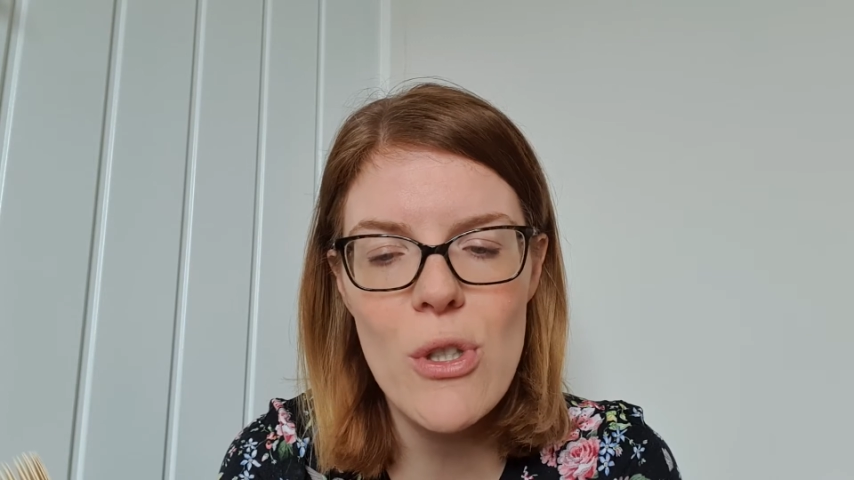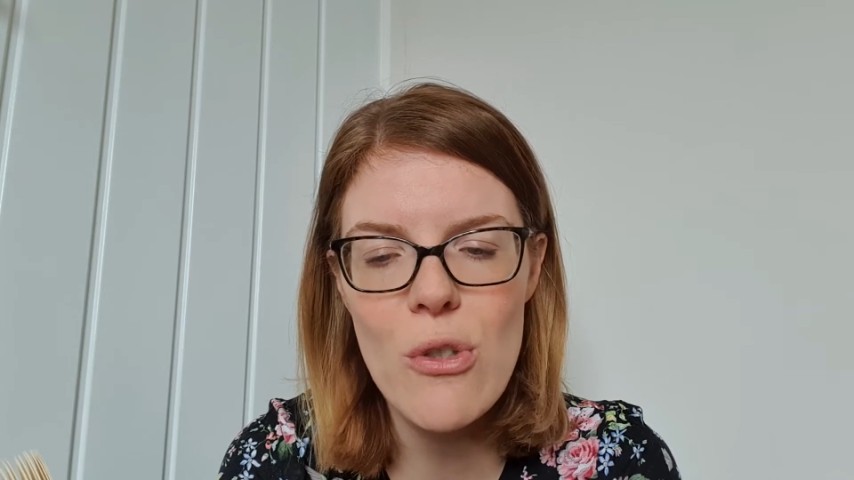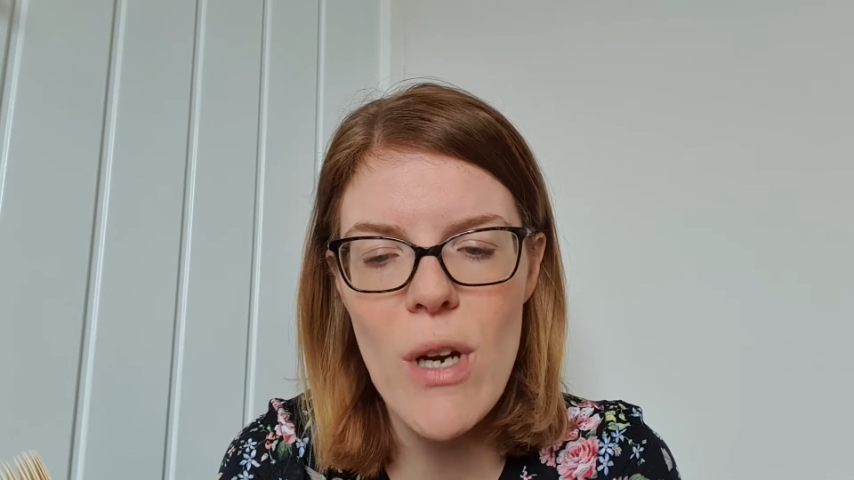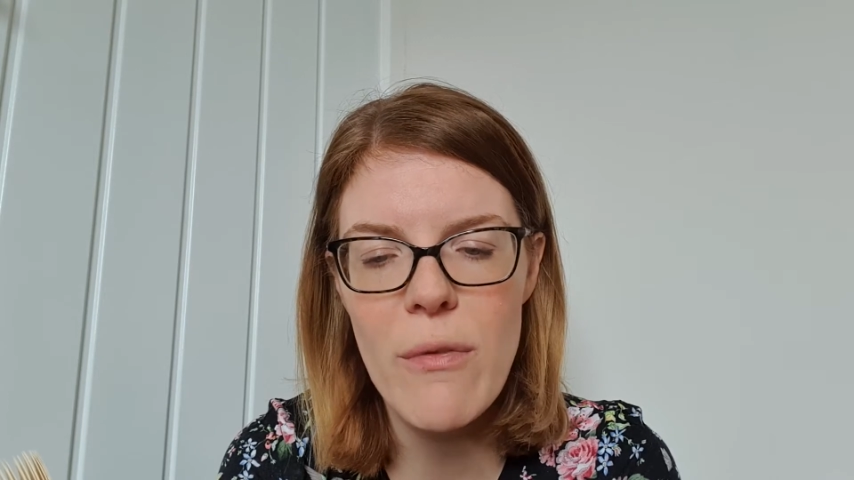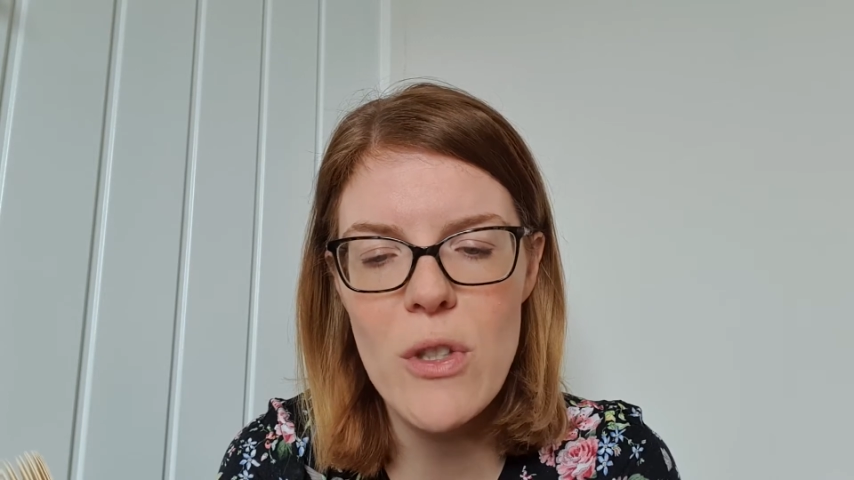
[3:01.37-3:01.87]
to
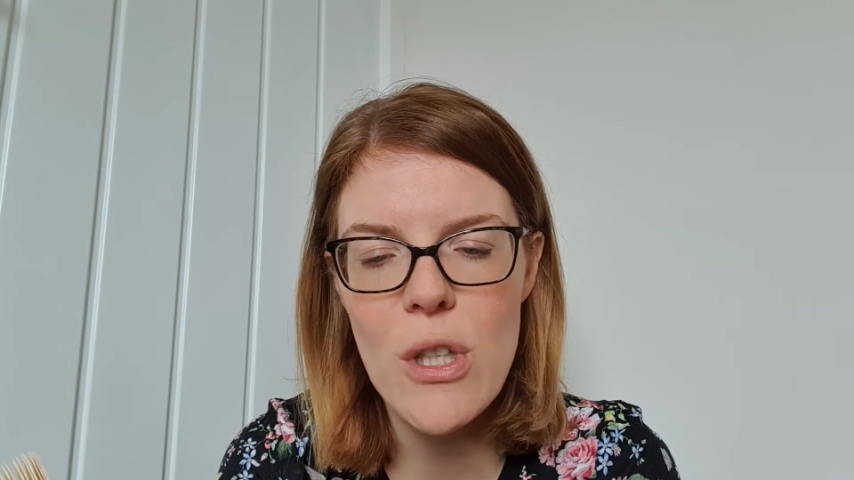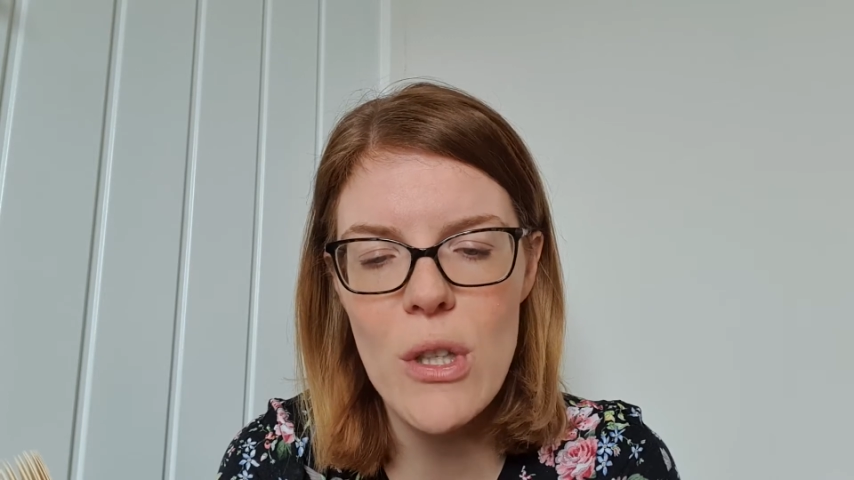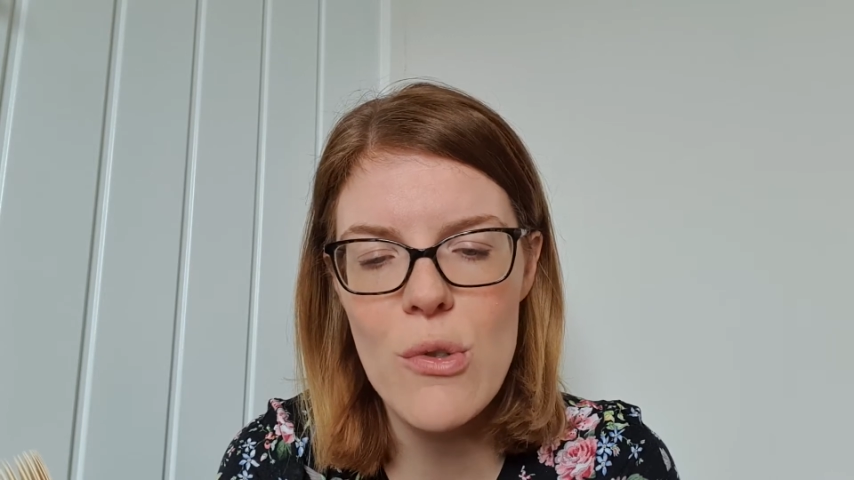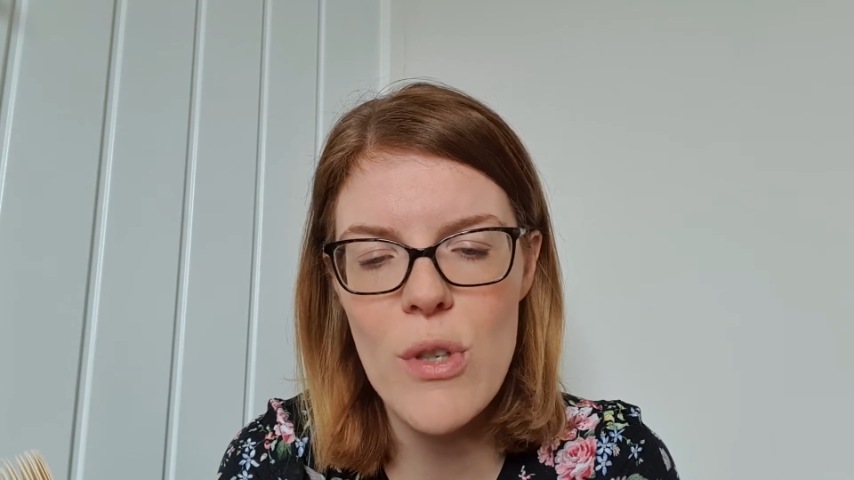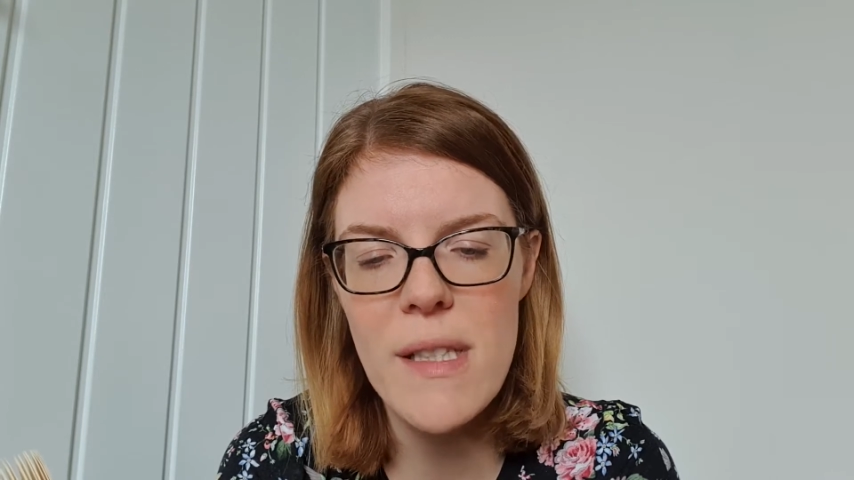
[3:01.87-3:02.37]
travel to
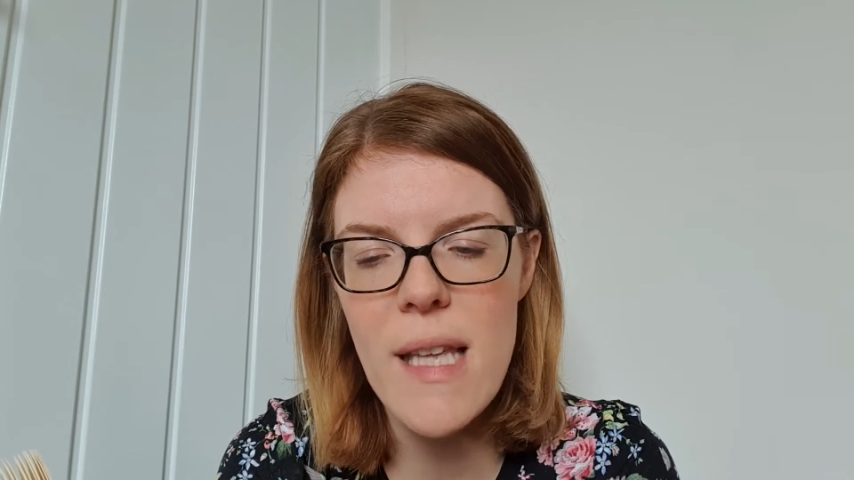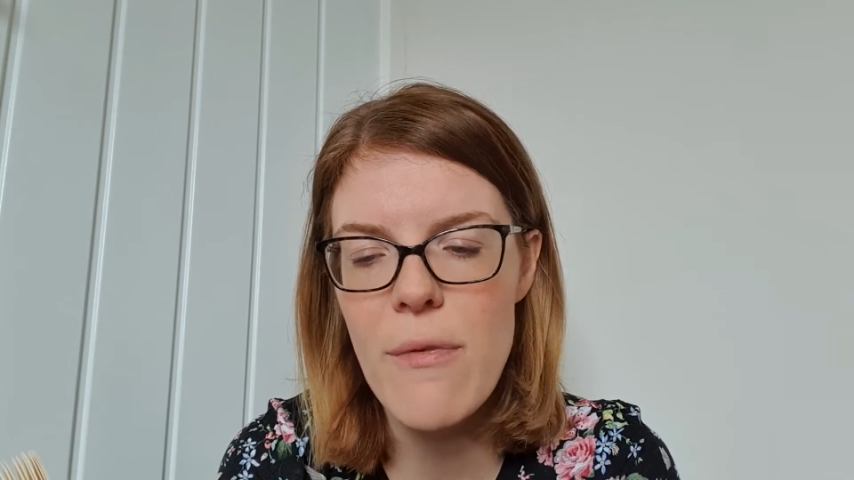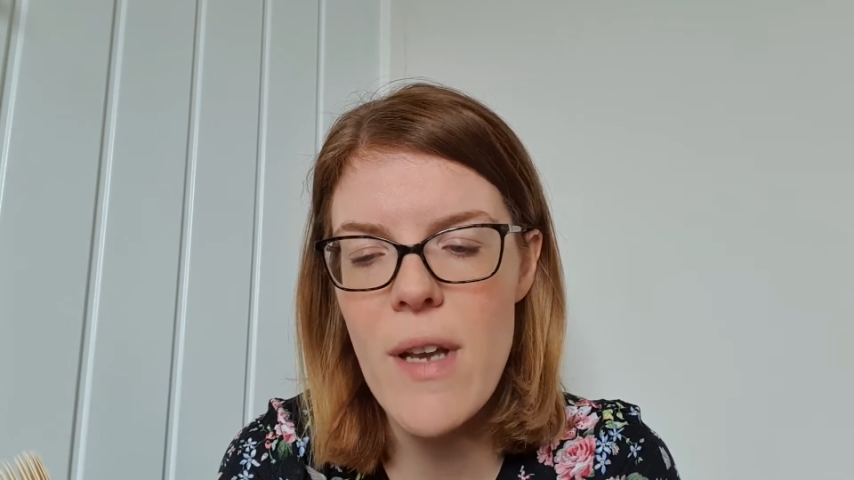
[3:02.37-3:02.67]
countries they've